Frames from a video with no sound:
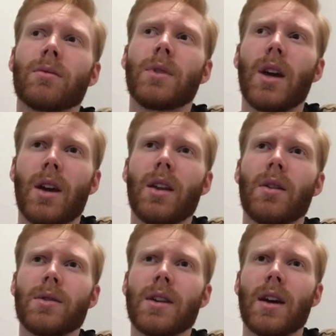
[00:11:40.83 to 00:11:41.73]
yeah,
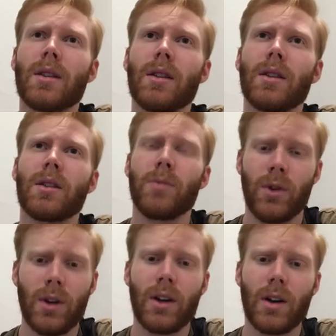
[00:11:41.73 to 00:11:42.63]
that was at the
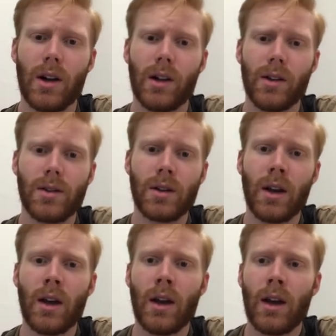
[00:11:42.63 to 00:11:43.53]
community college,
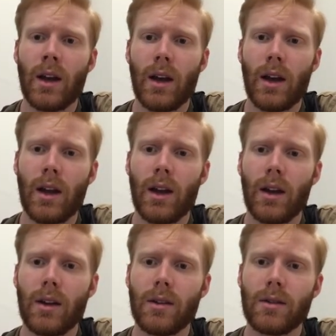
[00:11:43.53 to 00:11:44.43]

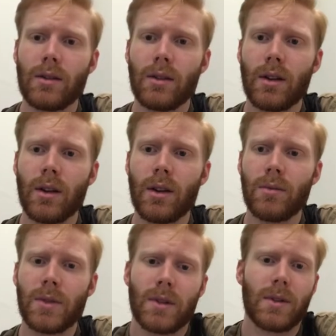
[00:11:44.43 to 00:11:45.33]
and
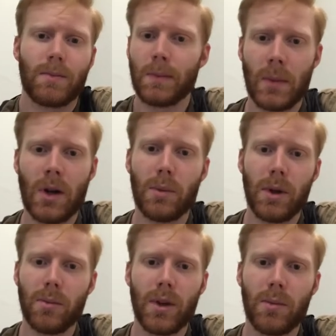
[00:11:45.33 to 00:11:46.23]
just
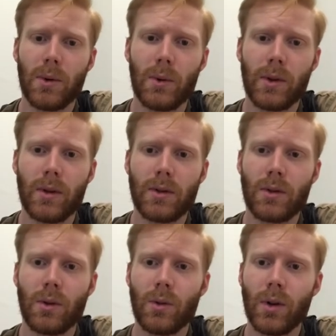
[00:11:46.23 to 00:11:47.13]
helping people with their
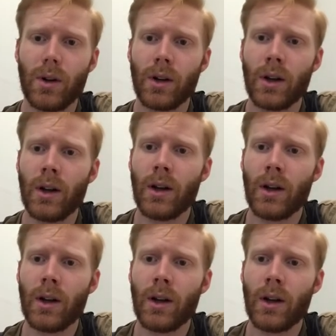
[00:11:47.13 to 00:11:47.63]
schoolwork.